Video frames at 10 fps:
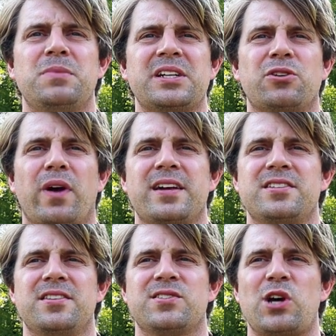been
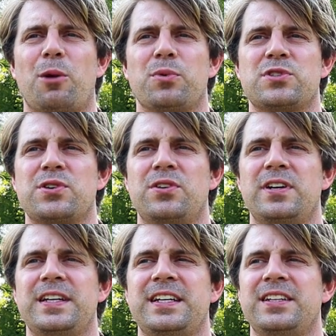granted this
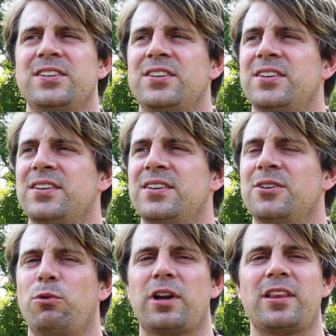opportunity.
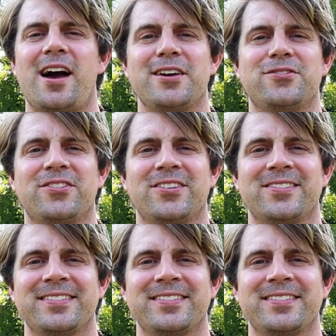What a life.